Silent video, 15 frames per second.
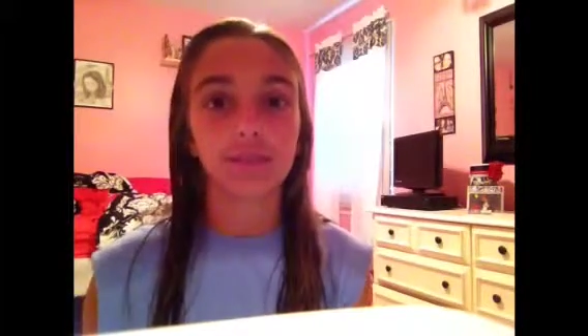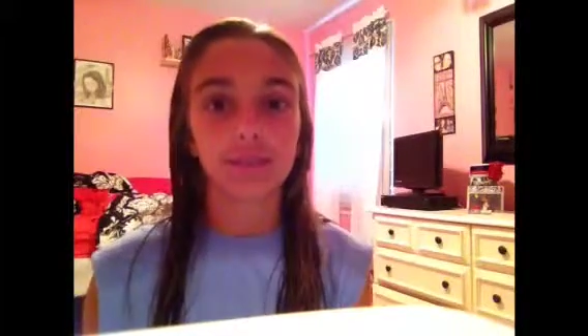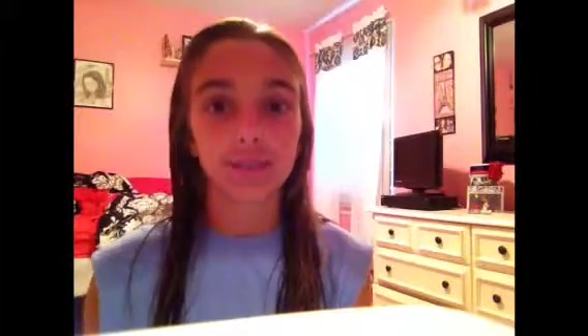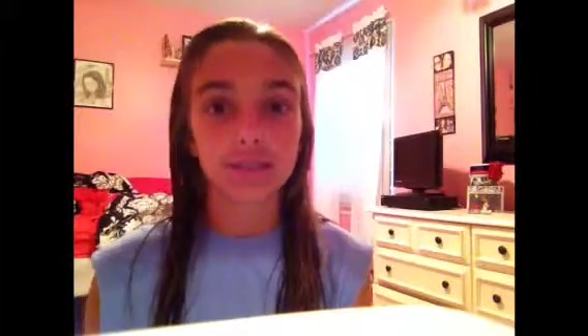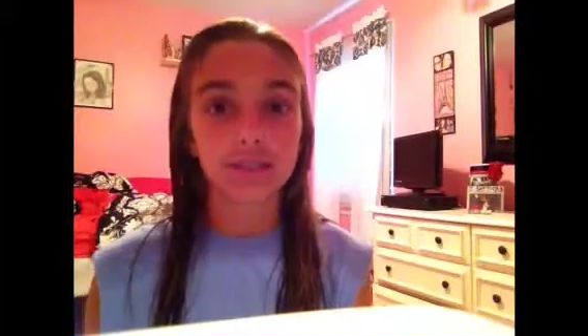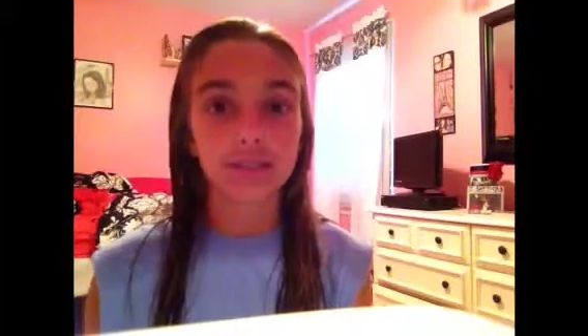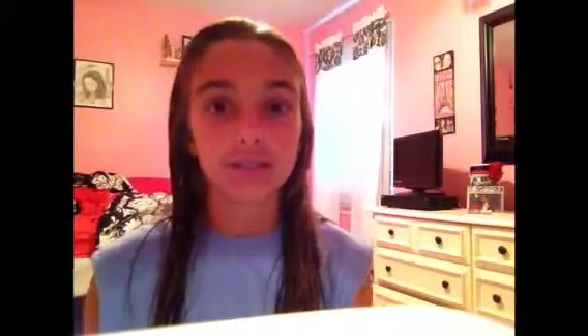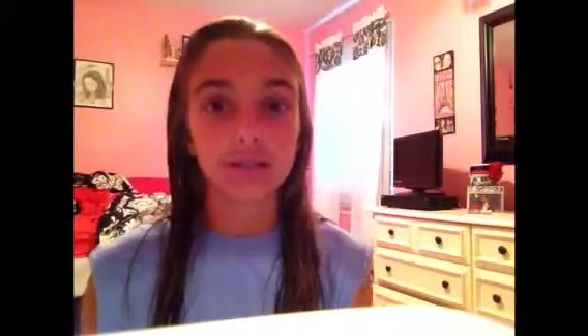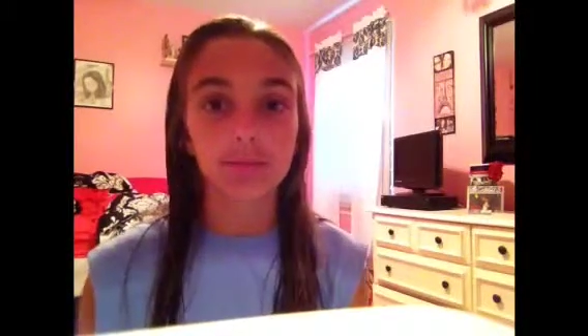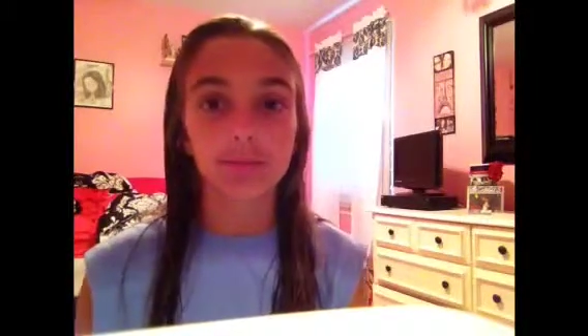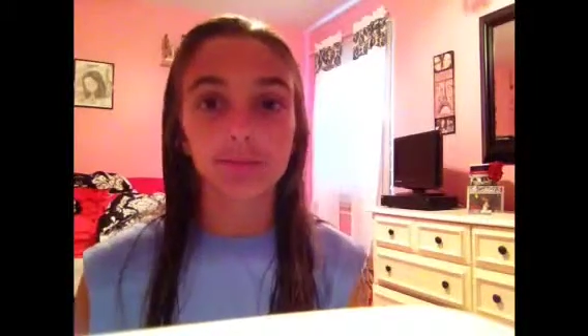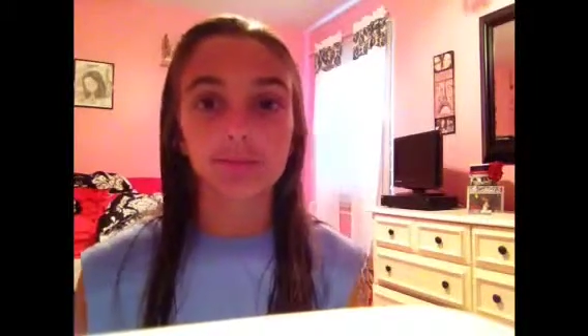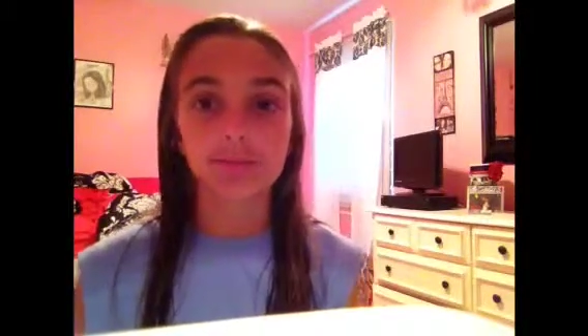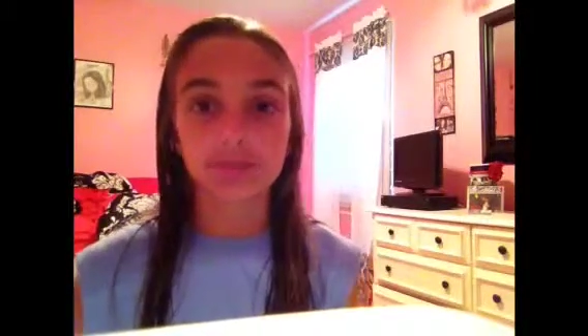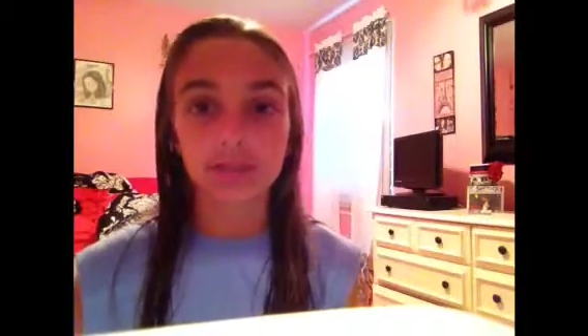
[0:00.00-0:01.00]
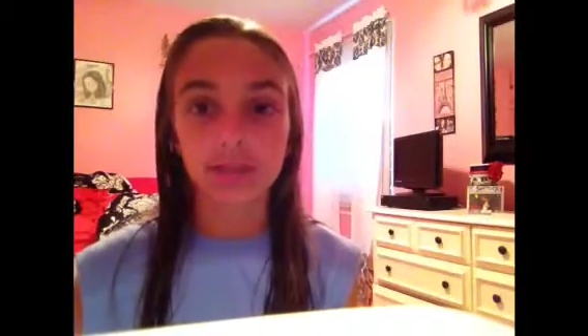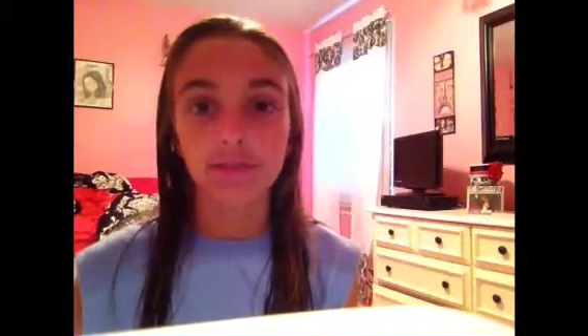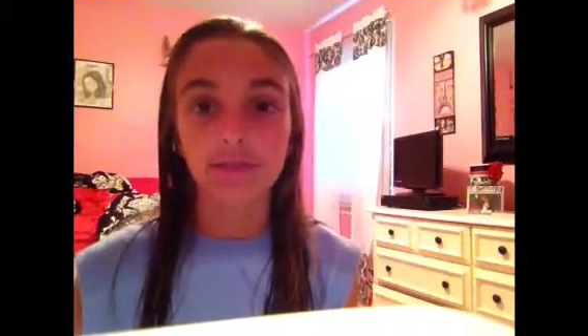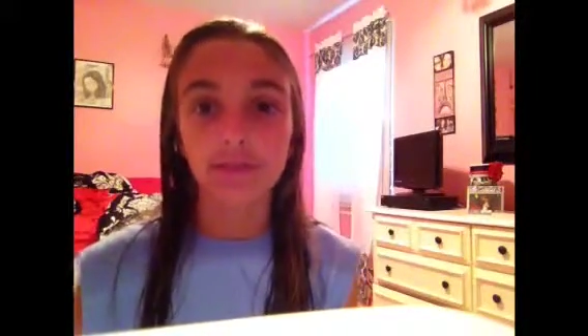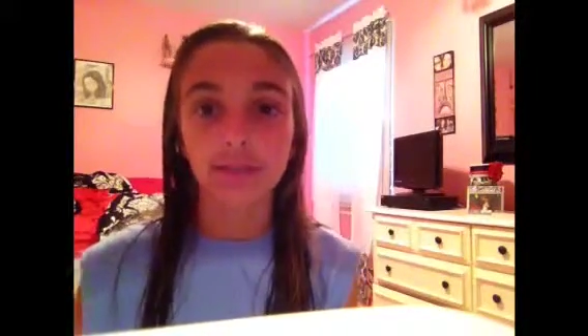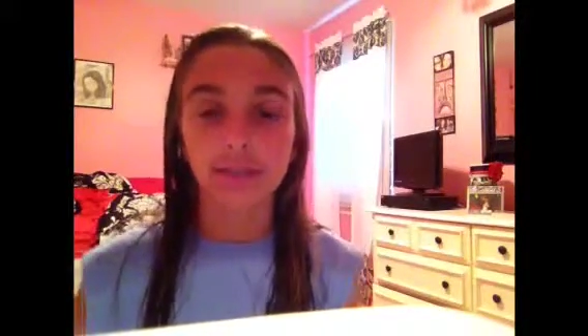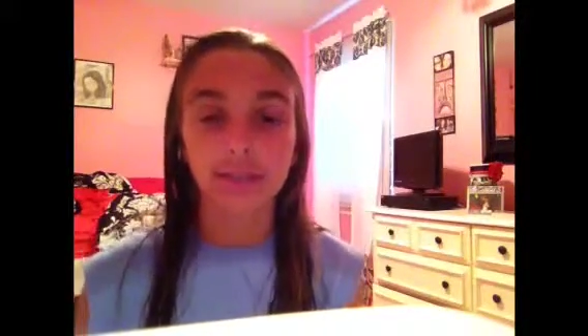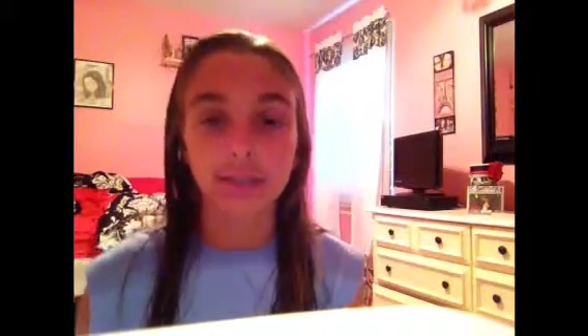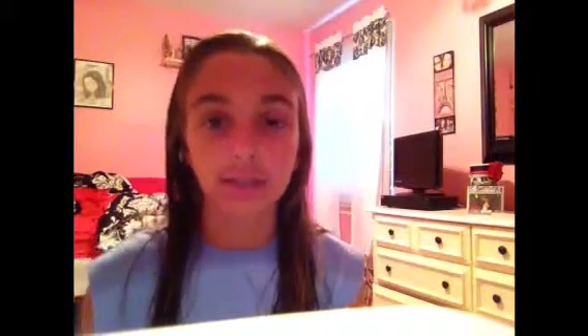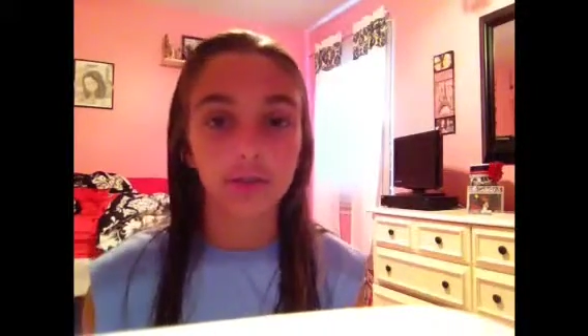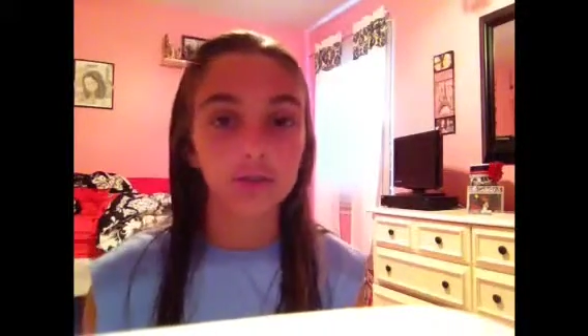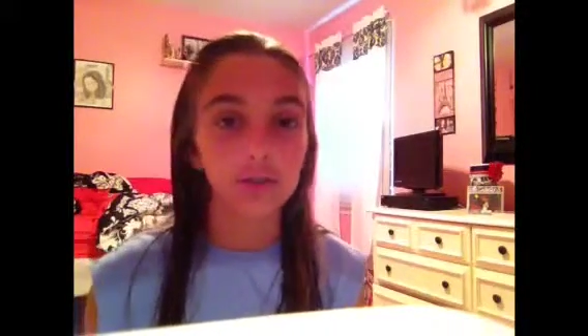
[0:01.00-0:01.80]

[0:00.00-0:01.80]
this summer was definitely the